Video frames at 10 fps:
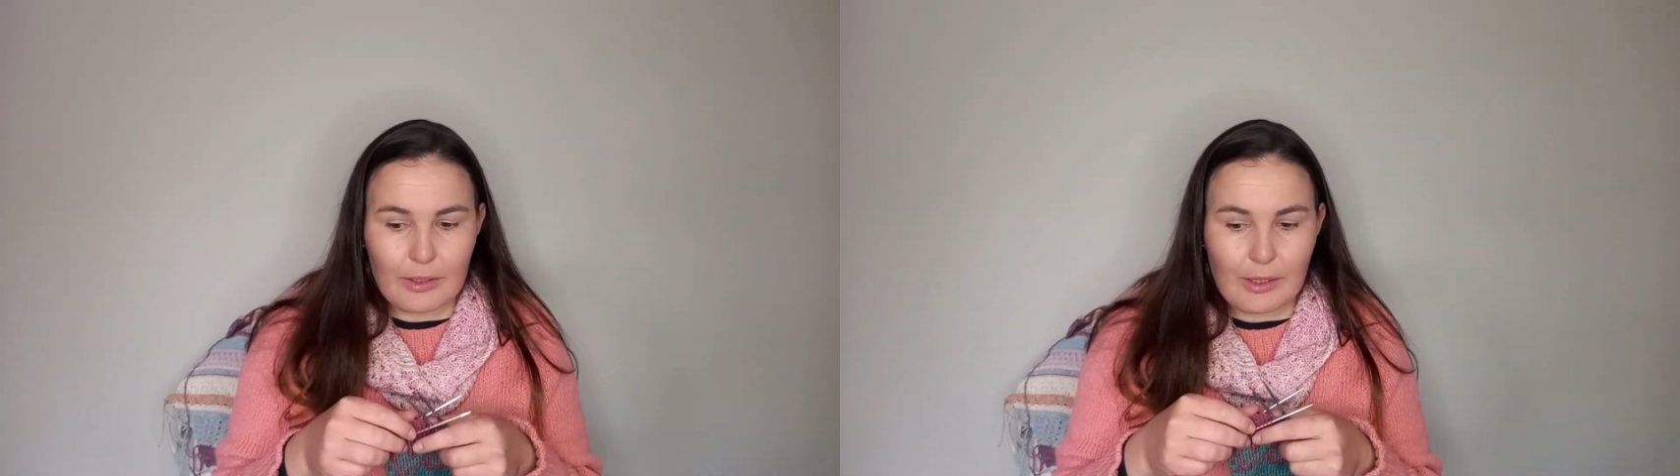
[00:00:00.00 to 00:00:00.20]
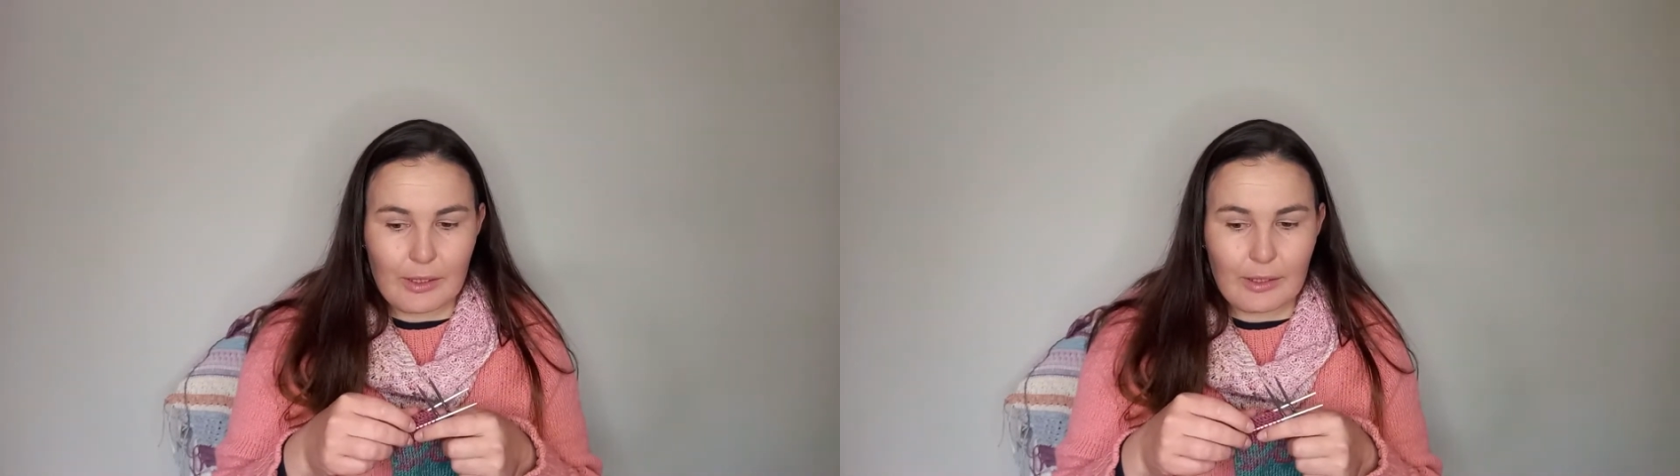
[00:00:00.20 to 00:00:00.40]

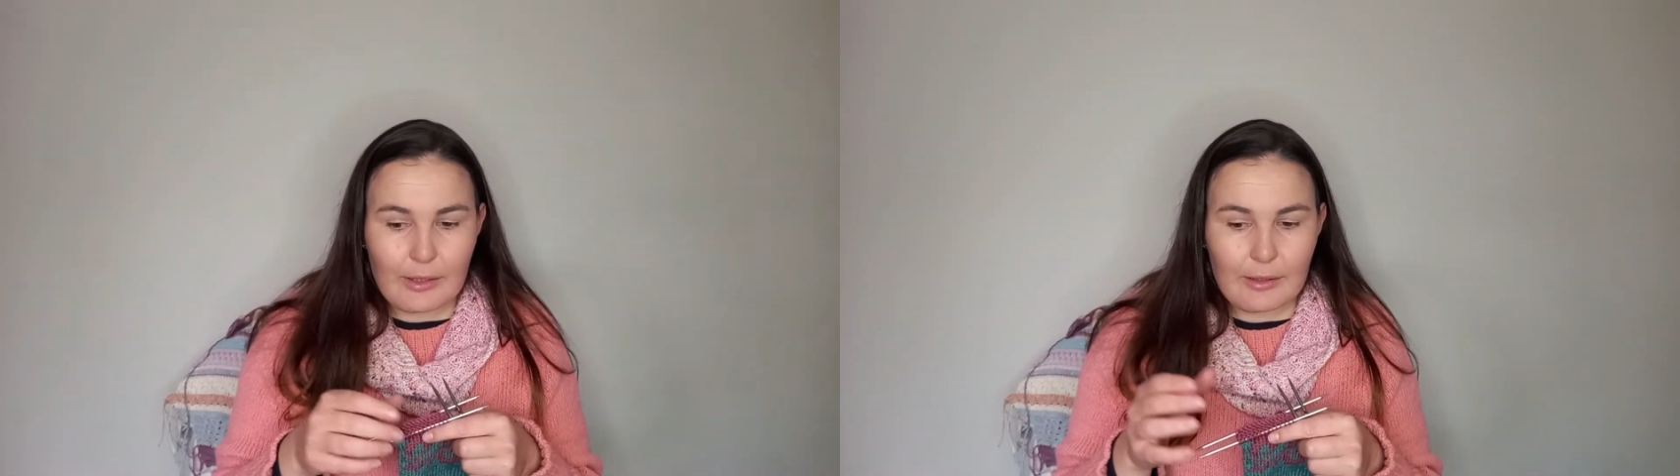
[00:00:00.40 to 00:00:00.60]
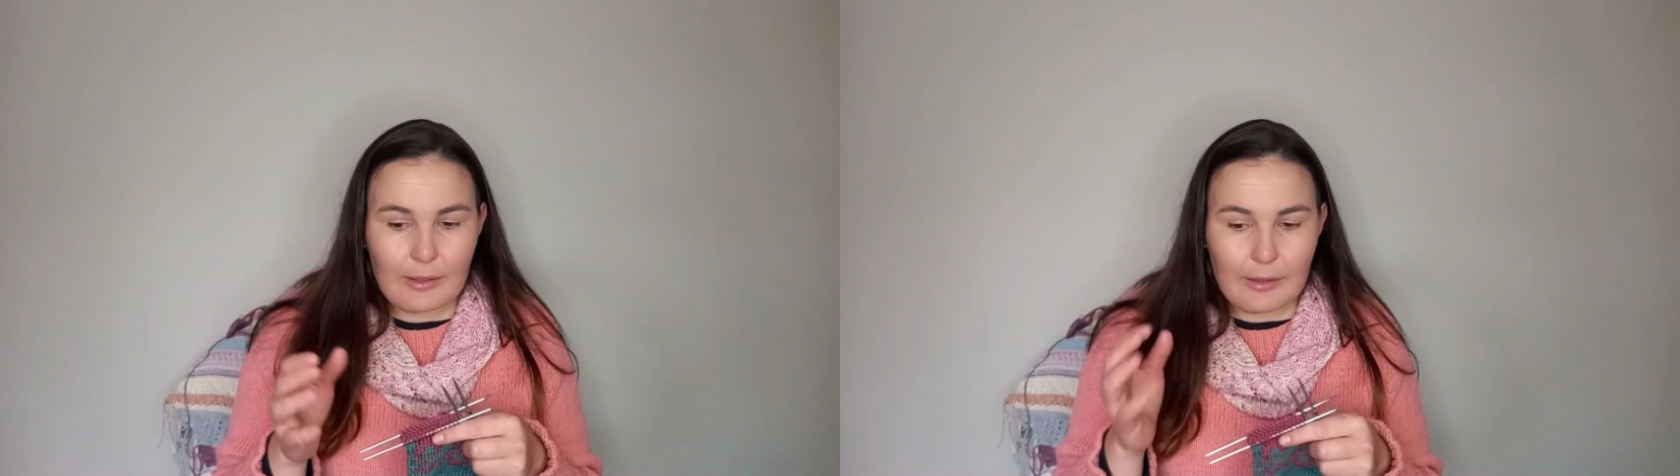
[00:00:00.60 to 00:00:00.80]
a
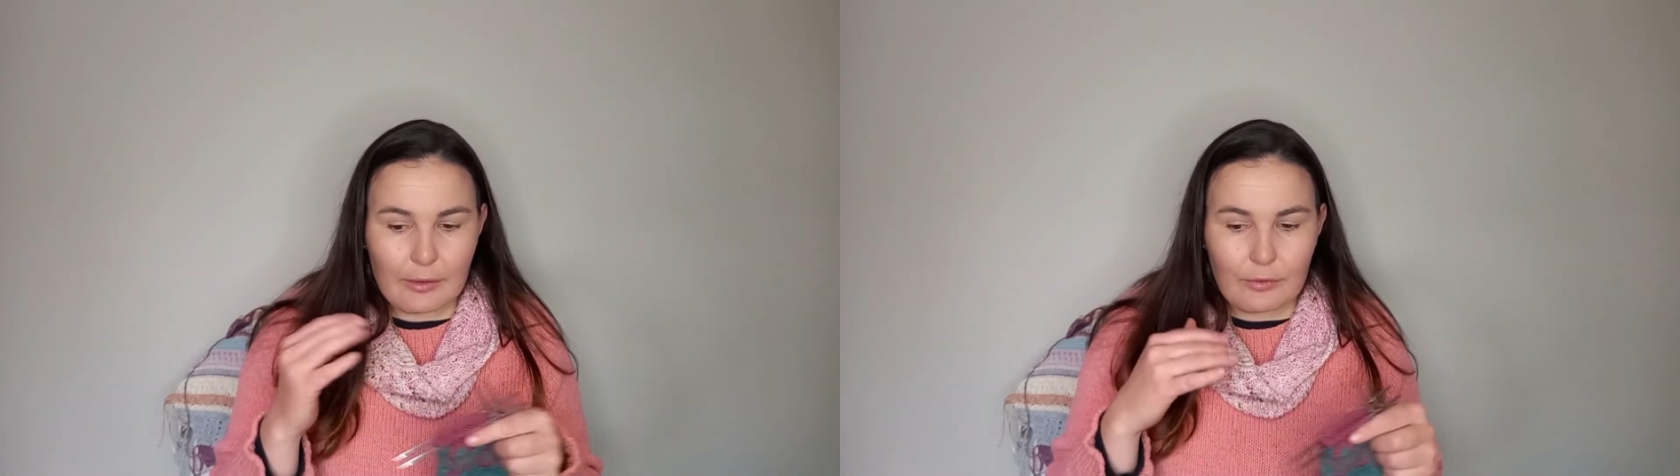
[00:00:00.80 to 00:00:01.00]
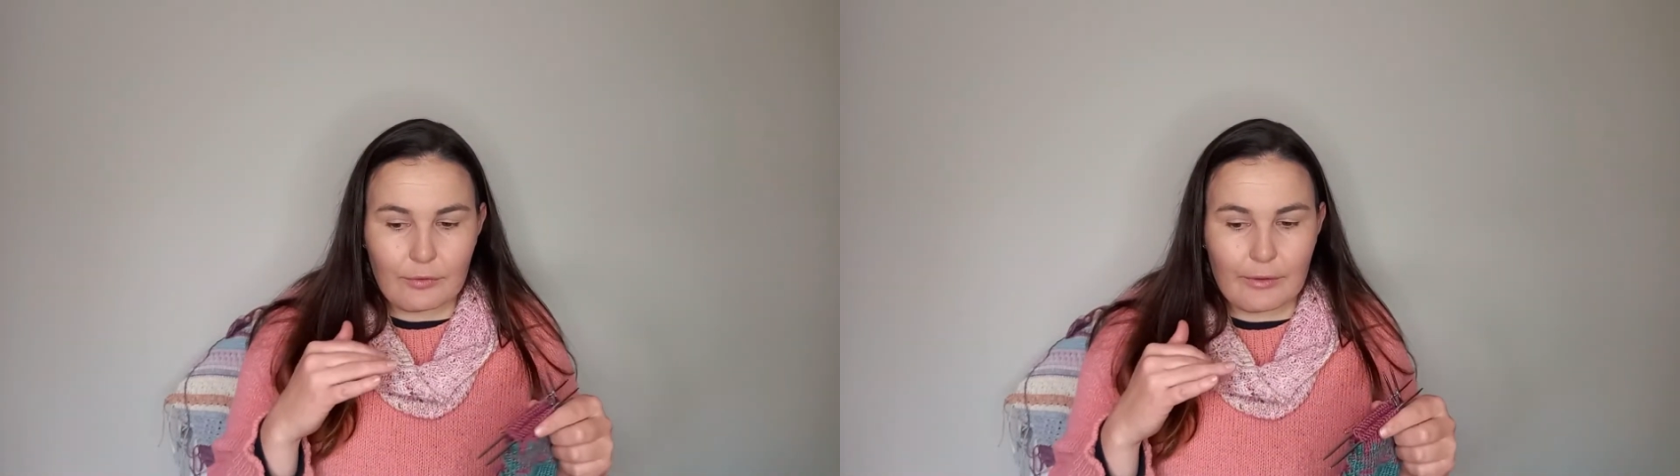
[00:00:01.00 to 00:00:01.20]

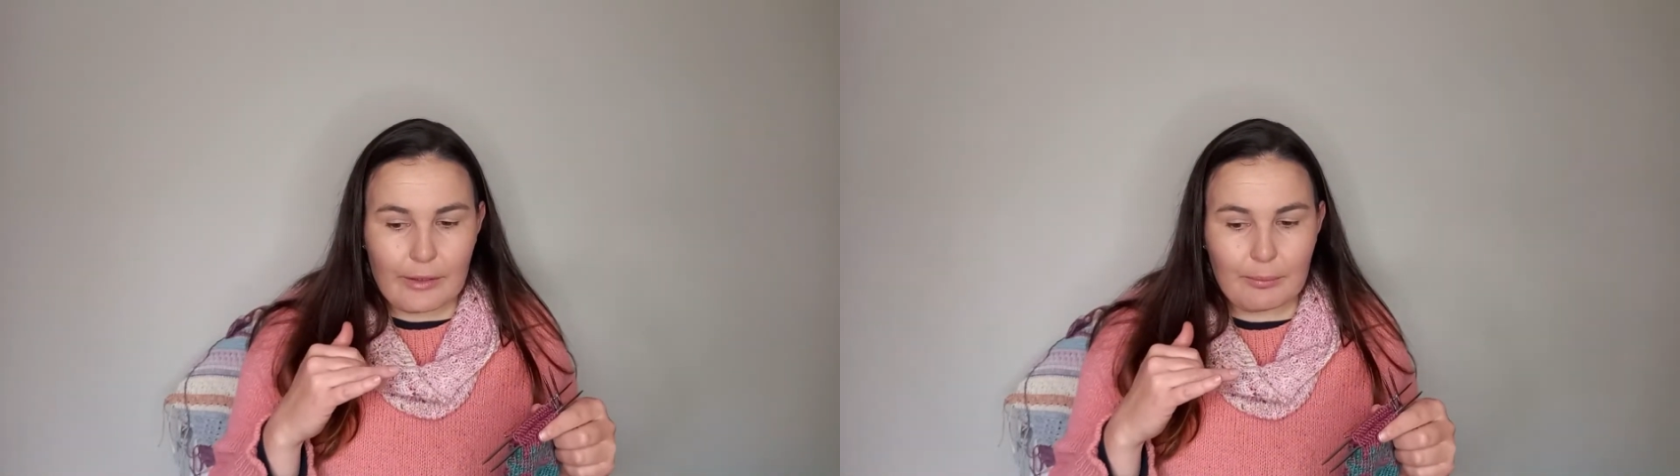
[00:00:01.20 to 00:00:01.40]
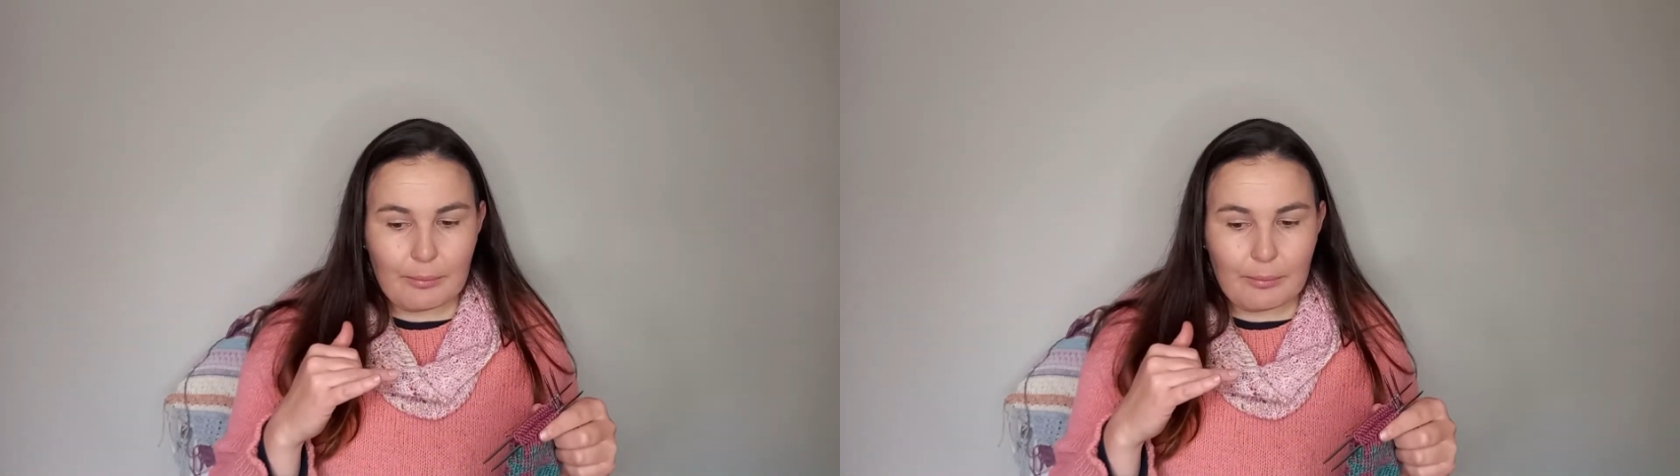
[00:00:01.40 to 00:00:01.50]
heel flap,